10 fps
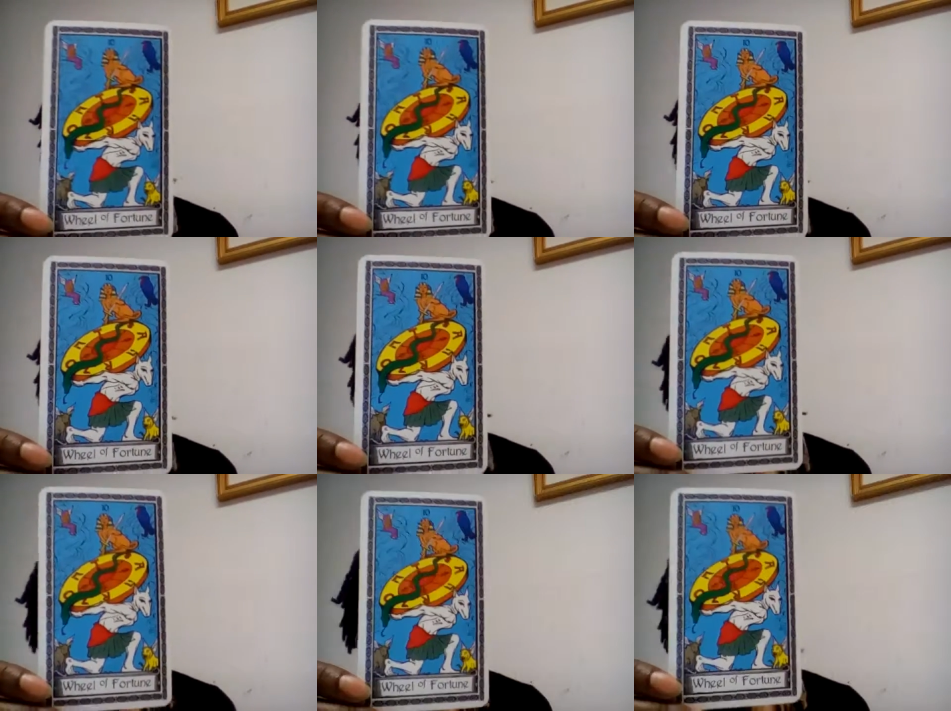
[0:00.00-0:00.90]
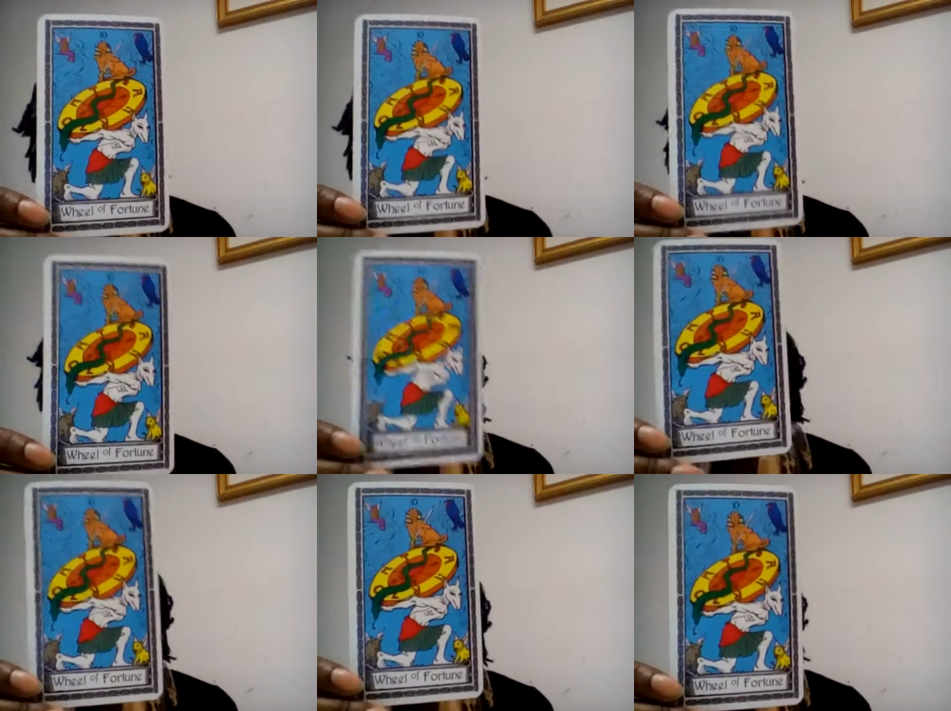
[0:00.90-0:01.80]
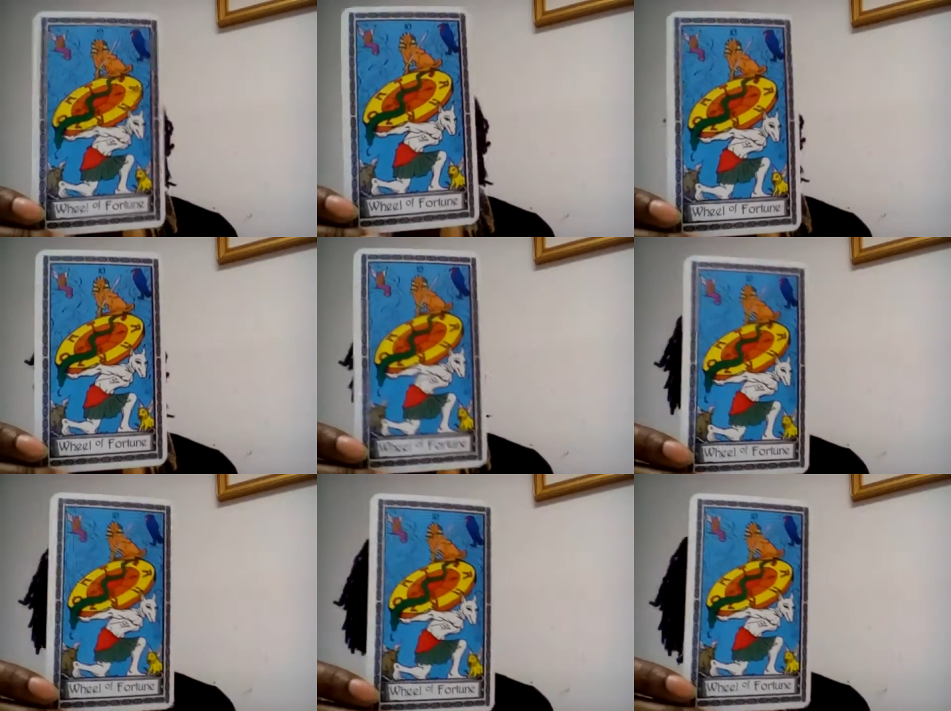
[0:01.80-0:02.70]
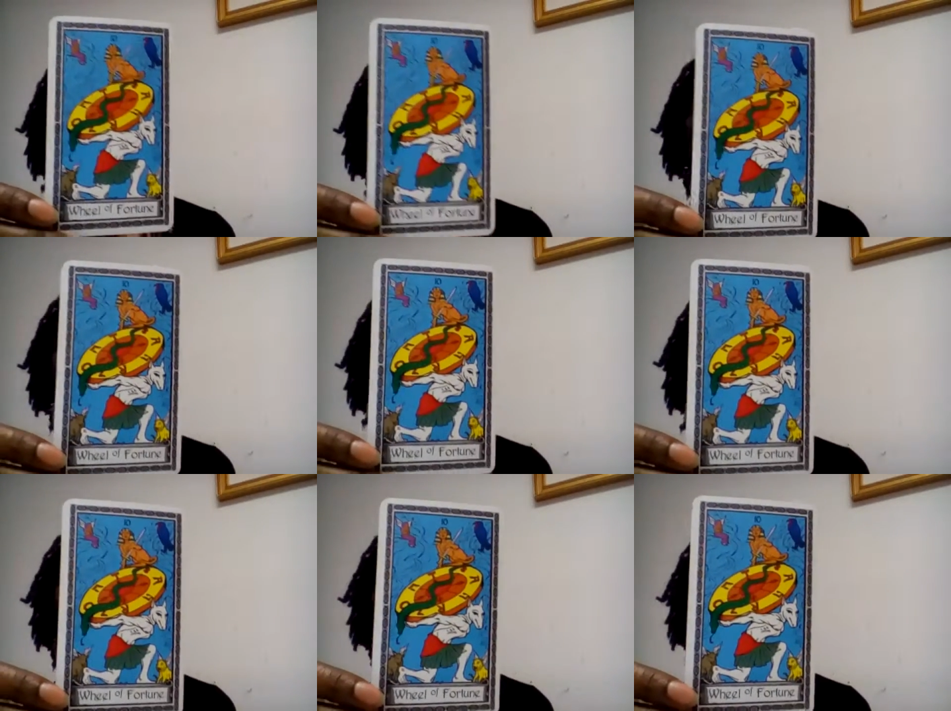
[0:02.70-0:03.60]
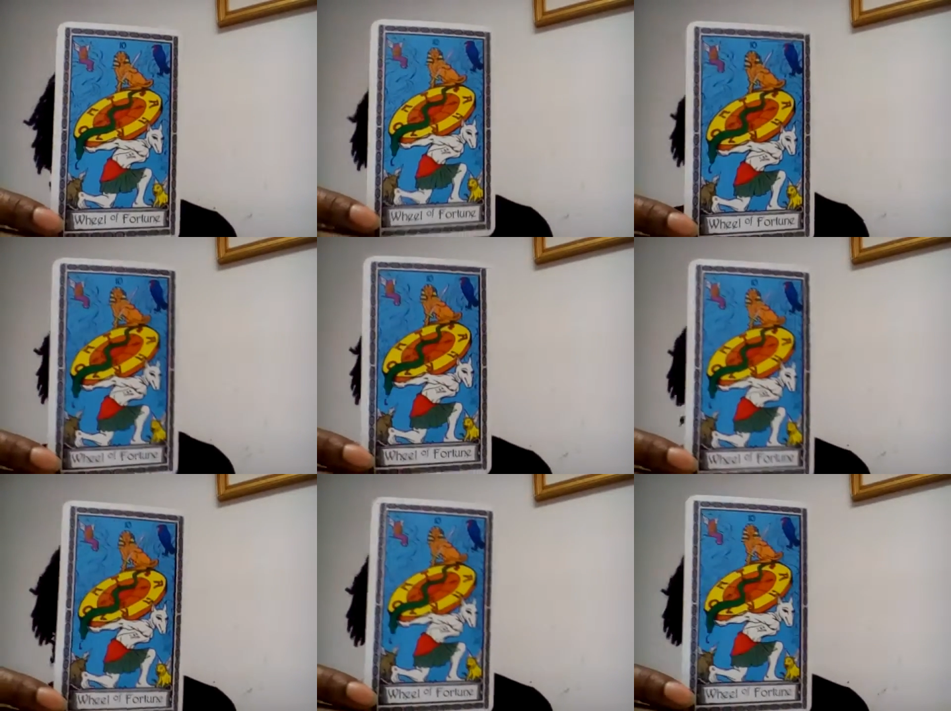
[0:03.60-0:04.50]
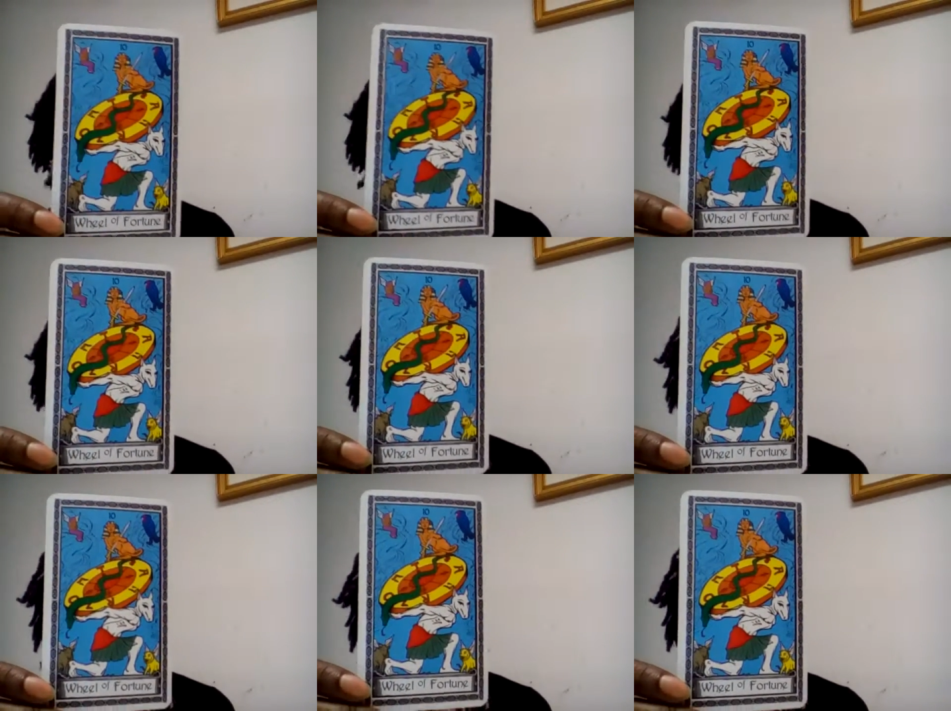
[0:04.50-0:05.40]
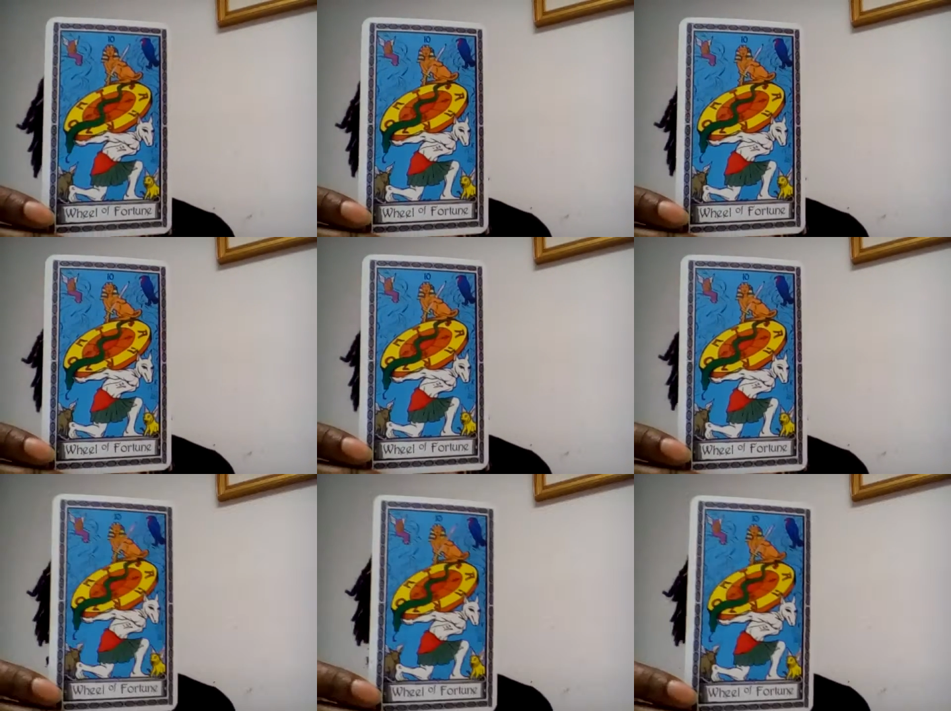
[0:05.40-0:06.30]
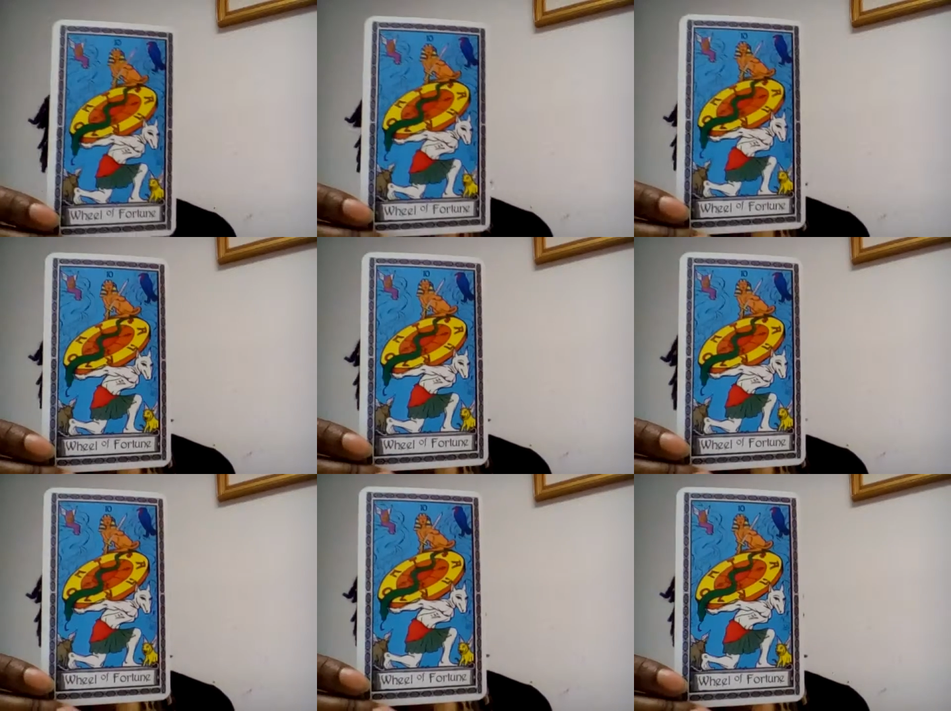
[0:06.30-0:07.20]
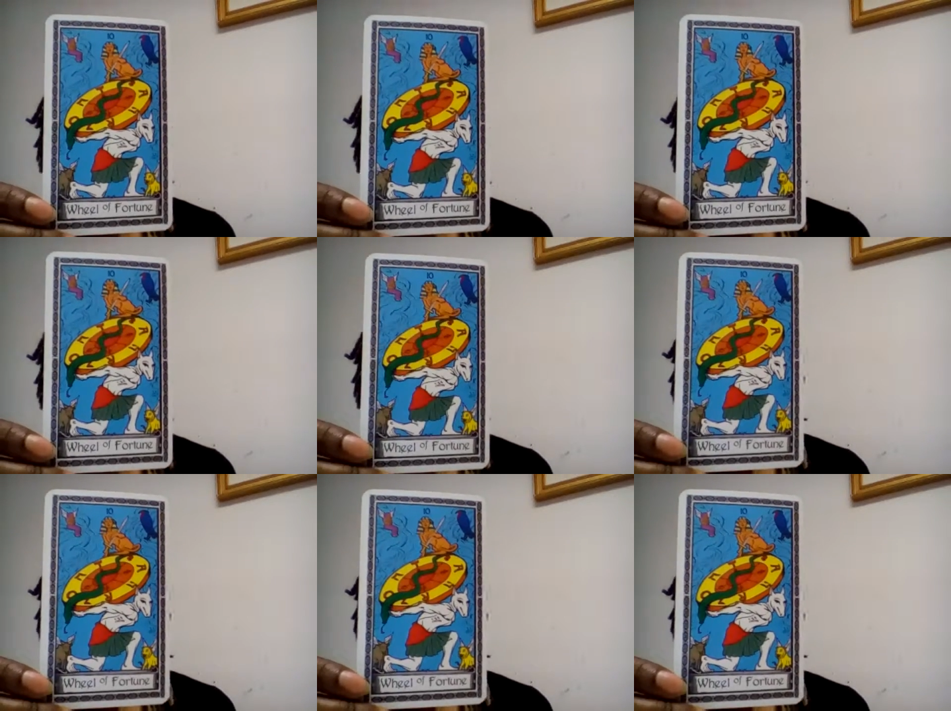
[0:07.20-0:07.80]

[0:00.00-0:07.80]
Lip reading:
(no speaker visible)